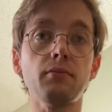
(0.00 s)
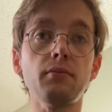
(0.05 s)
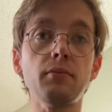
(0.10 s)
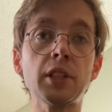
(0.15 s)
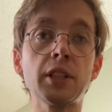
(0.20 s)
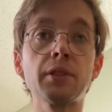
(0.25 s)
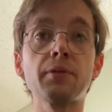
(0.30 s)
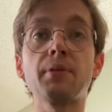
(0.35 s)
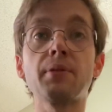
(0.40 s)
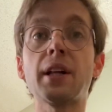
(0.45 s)

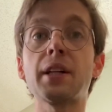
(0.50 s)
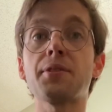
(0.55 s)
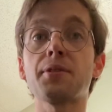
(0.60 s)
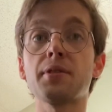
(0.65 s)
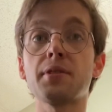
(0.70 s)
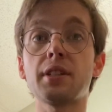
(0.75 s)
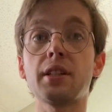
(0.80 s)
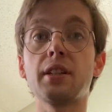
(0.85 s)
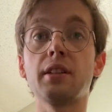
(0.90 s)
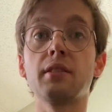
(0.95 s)
And the flat
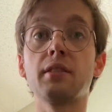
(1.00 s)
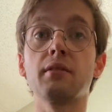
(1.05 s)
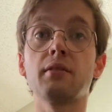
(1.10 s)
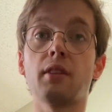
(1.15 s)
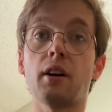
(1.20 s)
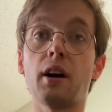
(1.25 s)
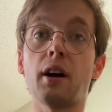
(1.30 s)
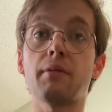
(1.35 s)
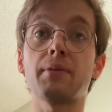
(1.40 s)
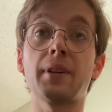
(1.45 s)
13
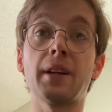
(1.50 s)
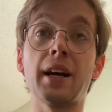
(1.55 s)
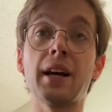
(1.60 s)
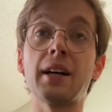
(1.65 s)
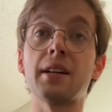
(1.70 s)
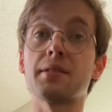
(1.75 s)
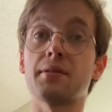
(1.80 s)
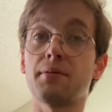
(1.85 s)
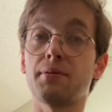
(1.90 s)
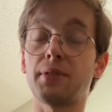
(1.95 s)
often
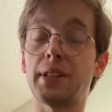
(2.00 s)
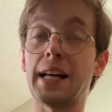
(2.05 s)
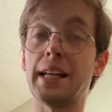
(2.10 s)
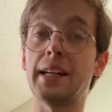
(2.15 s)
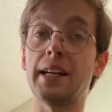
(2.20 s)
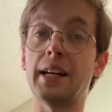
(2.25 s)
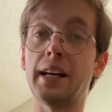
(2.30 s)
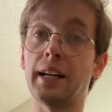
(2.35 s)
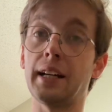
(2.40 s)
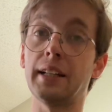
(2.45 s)
has a flat
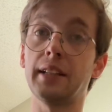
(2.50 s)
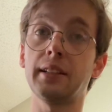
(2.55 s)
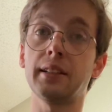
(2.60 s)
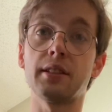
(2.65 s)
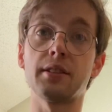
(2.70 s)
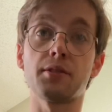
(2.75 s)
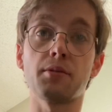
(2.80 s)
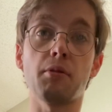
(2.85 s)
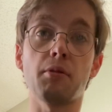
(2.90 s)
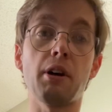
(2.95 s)
9
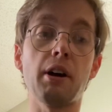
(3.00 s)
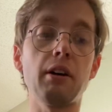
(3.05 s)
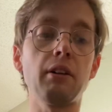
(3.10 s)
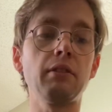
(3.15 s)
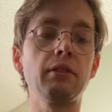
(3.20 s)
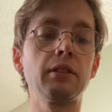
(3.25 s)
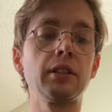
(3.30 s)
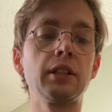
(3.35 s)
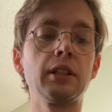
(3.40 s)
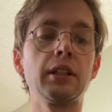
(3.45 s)
as
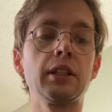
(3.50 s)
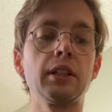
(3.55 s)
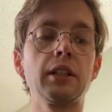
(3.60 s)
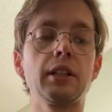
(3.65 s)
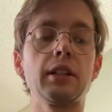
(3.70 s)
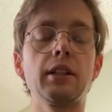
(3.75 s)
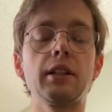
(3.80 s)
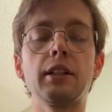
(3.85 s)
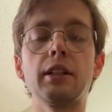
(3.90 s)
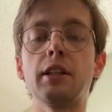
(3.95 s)
well.
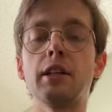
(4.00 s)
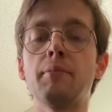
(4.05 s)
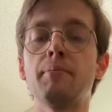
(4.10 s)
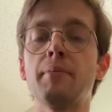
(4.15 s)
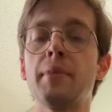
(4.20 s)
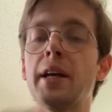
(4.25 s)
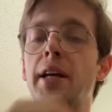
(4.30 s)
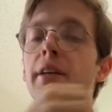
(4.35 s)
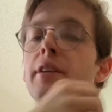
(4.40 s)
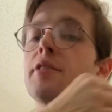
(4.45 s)

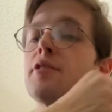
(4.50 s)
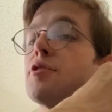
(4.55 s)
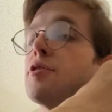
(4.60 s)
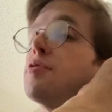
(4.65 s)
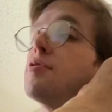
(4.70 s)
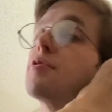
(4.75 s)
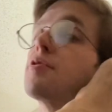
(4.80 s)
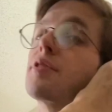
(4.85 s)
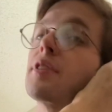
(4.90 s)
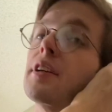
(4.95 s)
And it's
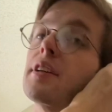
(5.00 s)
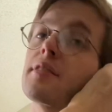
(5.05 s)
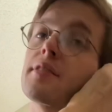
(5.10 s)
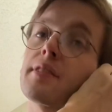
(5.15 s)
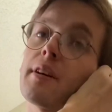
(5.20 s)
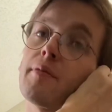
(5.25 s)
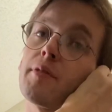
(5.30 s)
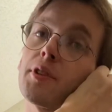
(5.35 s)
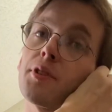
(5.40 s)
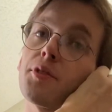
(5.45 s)
usually a
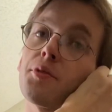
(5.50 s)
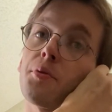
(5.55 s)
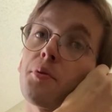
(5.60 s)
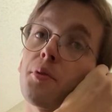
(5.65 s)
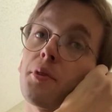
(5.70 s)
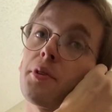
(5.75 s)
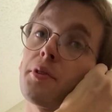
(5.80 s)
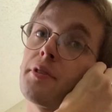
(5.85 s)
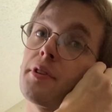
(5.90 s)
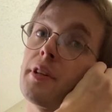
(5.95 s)
7
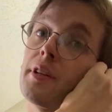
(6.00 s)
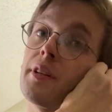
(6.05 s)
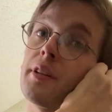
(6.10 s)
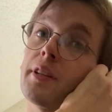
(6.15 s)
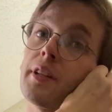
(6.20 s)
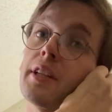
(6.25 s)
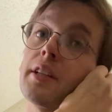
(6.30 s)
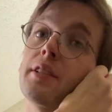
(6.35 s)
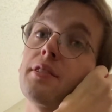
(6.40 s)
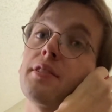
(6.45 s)
chord that
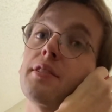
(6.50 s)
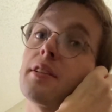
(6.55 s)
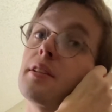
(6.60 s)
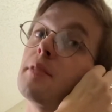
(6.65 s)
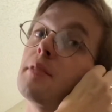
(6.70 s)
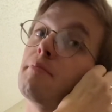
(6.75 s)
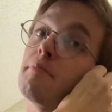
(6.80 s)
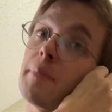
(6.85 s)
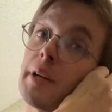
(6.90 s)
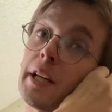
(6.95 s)
leads to the
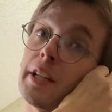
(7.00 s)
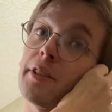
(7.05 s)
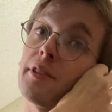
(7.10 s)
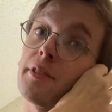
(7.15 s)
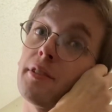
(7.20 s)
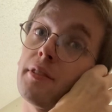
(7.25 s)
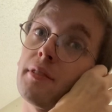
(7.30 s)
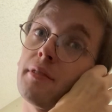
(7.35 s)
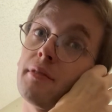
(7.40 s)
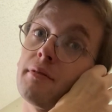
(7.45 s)

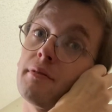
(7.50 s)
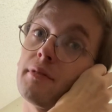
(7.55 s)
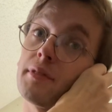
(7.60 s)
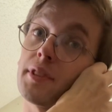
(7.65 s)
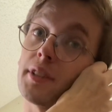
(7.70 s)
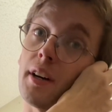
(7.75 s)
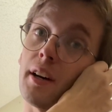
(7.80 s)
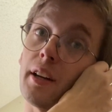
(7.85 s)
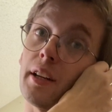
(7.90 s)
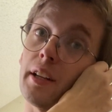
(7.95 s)
minor
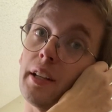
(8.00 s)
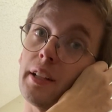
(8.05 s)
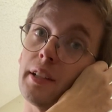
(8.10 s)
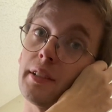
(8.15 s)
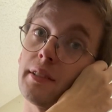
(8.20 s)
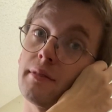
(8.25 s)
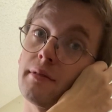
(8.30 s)
tonic.